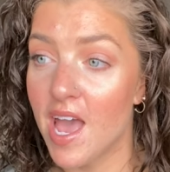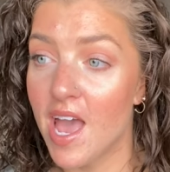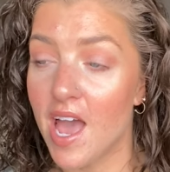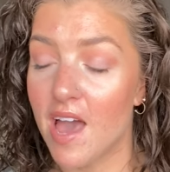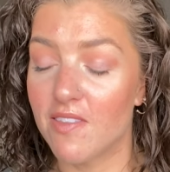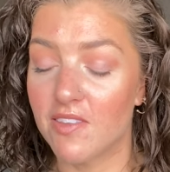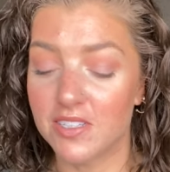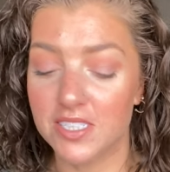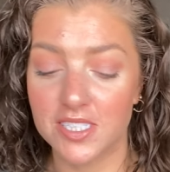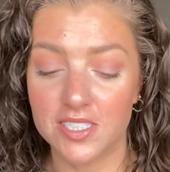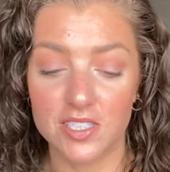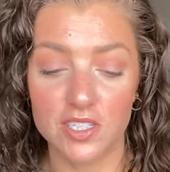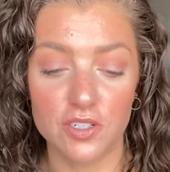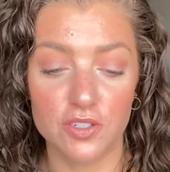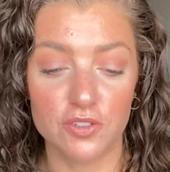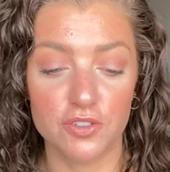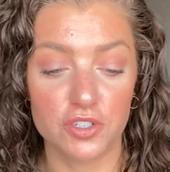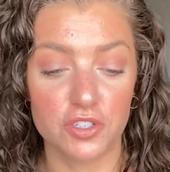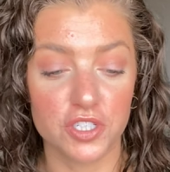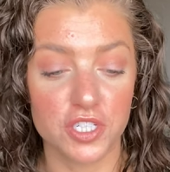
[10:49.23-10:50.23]
And this is the
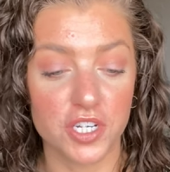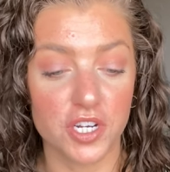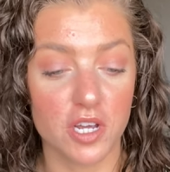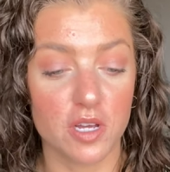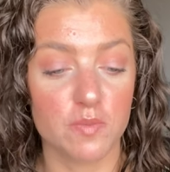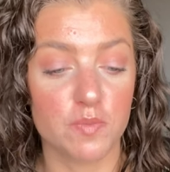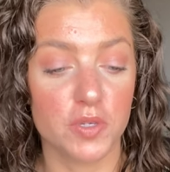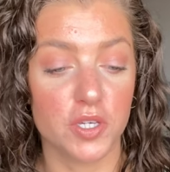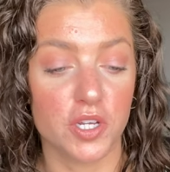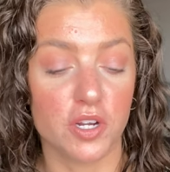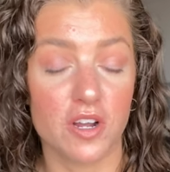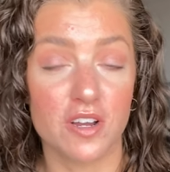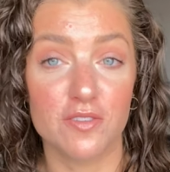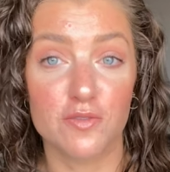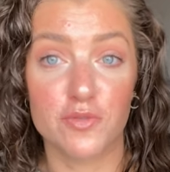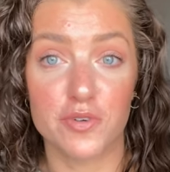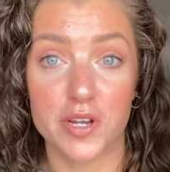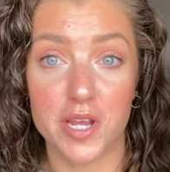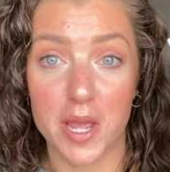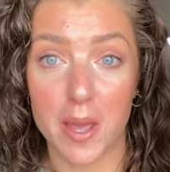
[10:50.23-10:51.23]
Neutrogena Pure and
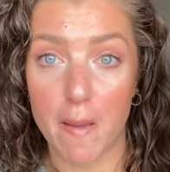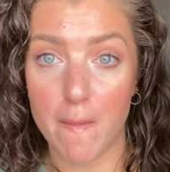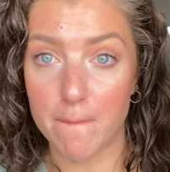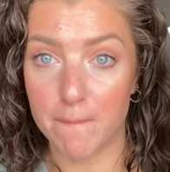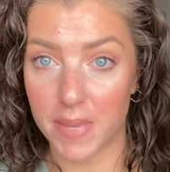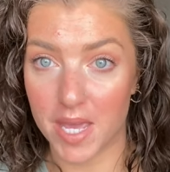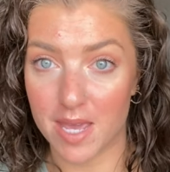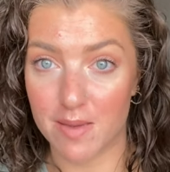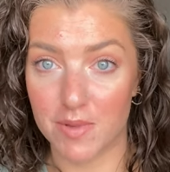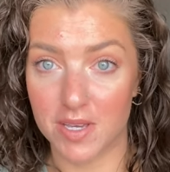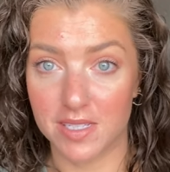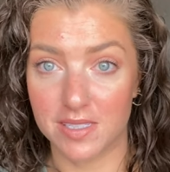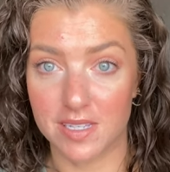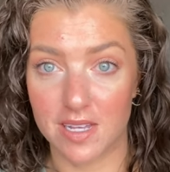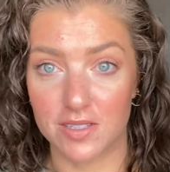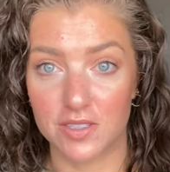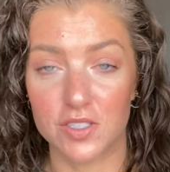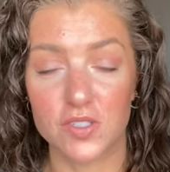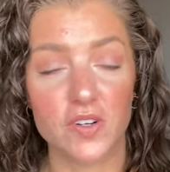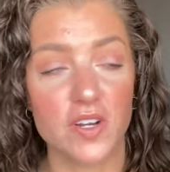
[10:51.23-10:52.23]
Free Baby
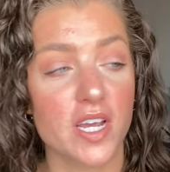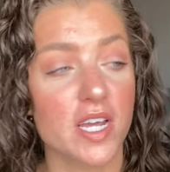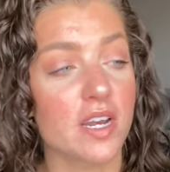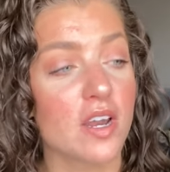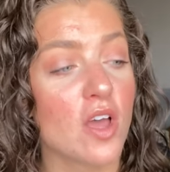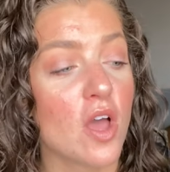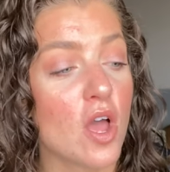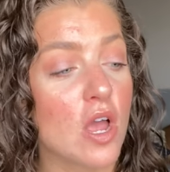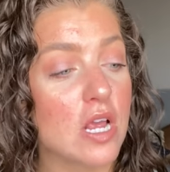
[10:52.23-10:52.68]
Sunscreen.